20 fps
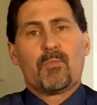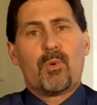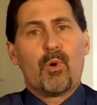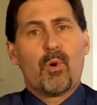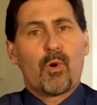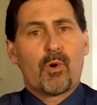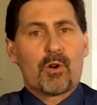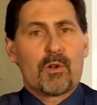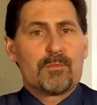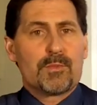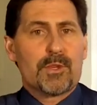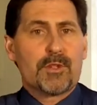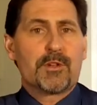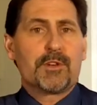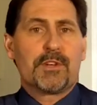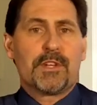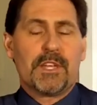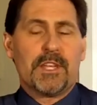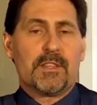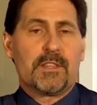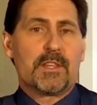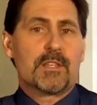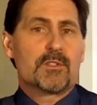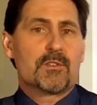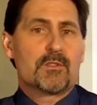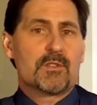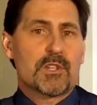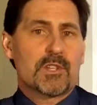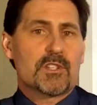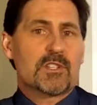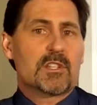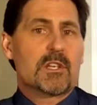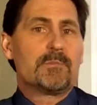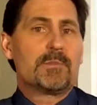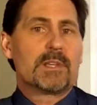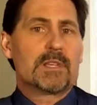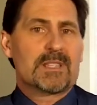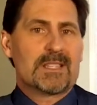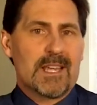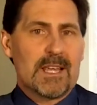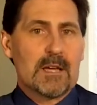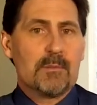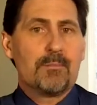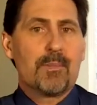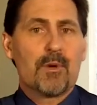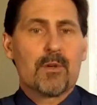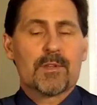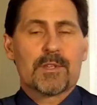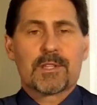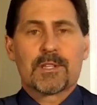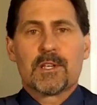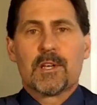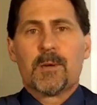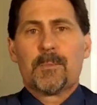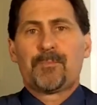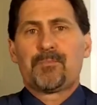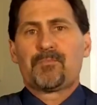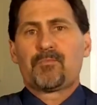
poor immunity. These are just some examples